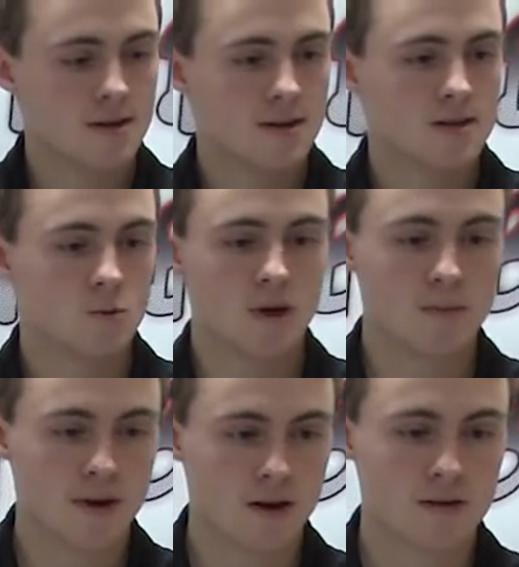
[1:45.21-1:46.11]
It's way
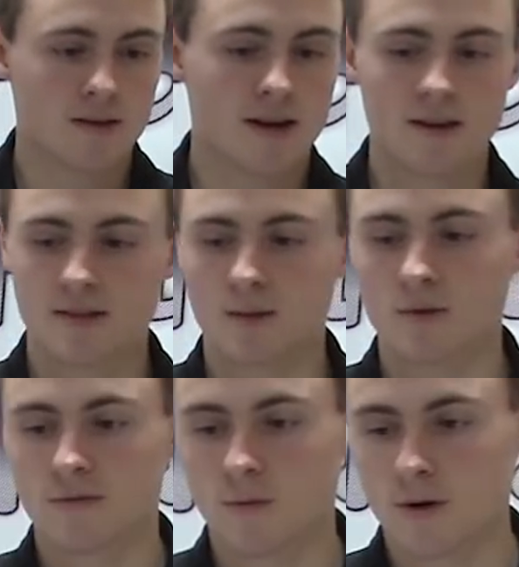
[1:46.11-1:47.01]
bigger than anything
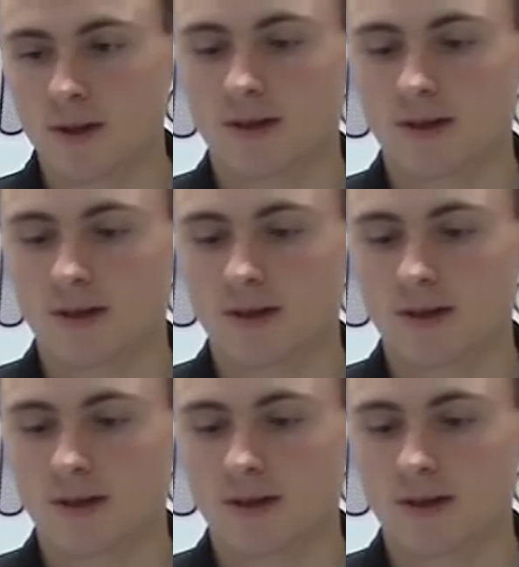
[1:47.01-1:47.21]
before, like